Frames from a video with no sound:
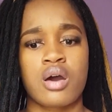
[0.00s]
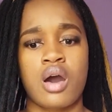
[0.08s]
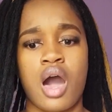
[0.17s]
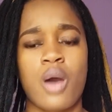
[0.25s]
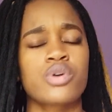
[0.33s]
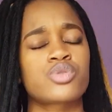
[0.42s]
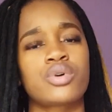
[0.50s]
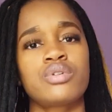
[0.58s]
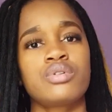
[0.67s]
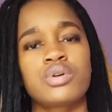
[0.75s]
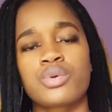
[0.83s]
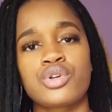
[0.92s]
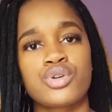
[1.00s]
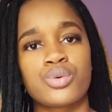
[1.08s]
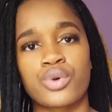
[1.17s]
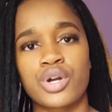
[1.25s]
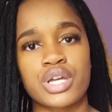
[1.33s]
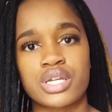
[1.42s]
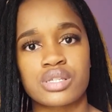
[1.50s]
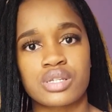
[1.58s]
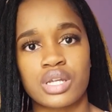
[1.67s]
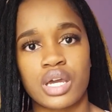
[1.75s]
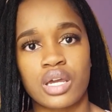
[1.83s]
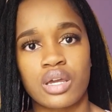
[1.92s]
"I was wondering where you were
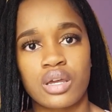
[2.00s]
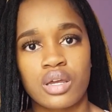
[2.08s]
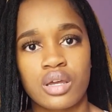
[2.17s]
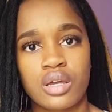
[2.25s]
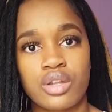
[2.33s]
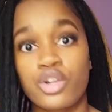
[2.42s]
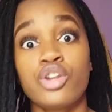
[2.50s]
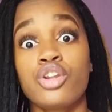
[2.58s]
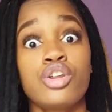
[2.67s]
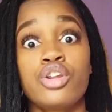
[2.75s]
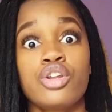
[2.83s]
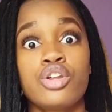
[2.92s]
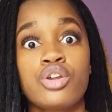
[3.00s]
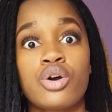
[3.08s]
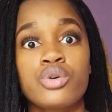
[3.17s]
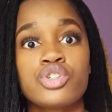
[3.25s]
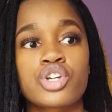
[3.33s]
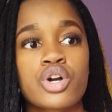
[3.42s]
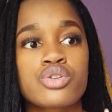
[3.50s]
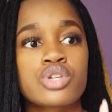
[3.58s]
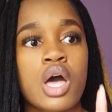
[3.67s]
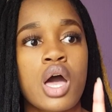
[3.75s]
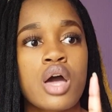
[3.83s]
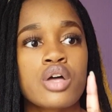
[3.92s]
yesterday." No. She goes,
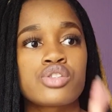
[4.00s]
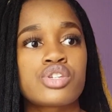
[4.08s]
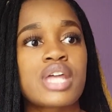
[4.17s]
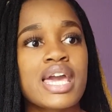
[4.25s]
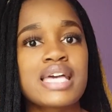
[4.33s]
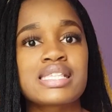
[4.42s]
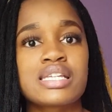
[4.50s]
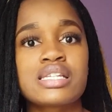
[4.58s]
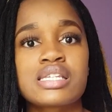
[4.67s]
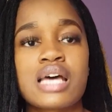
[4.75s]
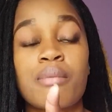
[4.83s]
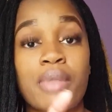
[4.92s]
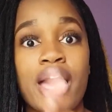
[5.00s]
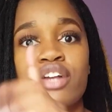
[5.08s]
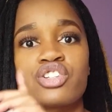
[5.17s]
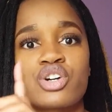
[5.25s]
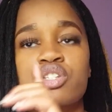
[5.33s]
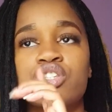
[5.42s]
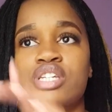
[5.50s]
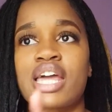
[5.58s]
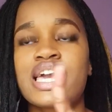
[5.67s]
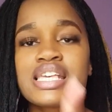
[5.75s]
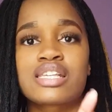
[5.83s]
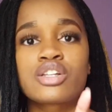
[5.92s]
"Today isn't," I'm lying. She goes, "Today
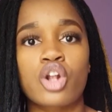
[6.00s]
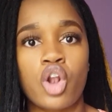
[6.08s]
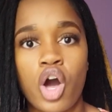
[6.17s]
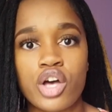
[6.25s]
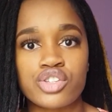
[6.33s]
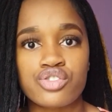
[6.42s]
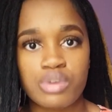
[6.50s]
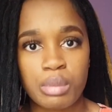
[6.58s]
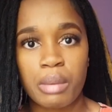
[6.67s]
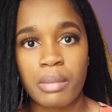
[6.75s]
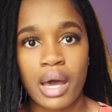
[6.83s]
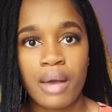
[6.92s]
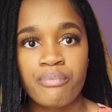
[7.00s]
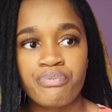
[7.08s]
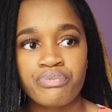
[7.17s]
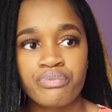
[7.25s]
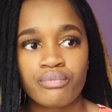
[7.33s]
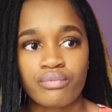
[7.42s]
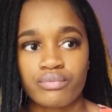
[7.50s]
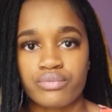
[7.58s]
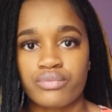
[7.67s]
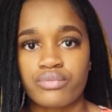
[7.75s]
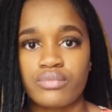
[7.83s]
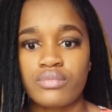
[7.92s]
isn't class, remember?"
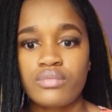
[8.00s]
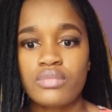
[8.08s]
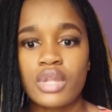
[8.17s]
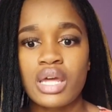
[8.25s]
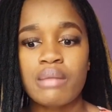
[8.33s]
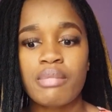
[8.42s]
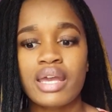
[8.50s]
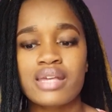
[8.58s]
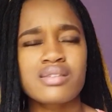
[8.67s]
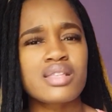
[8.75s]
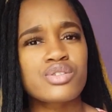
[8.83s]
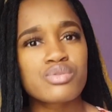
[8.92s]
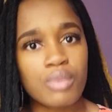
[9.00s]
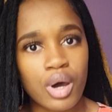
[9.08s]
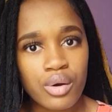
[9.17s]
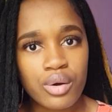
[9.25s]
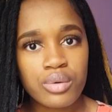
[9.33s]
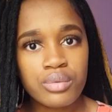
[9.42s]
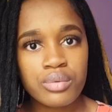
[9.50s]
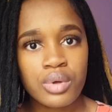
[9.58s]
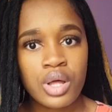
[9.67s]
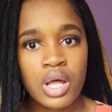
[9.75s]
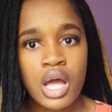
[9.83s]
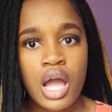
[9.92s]
And I'm like, "Isn't it tomorrow?"
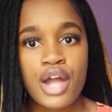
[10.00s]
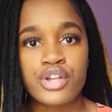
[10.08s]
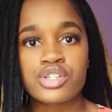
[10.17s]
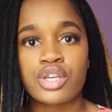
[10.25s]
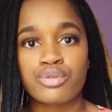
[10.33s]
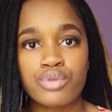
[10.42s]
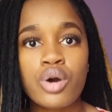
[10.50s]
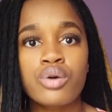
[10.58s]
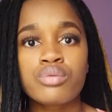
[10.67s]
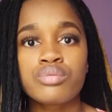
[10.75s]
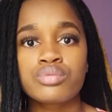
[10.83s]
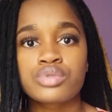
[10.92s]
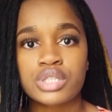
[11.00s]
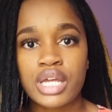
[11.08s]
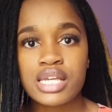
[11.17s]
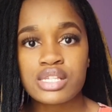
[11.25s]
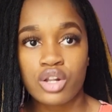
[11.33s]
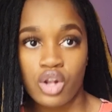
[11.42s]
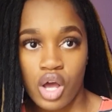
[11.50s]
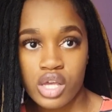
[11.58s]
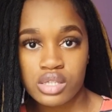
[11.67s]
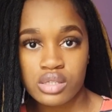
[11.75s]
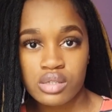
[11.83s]
And she's like, "No, today isn't class."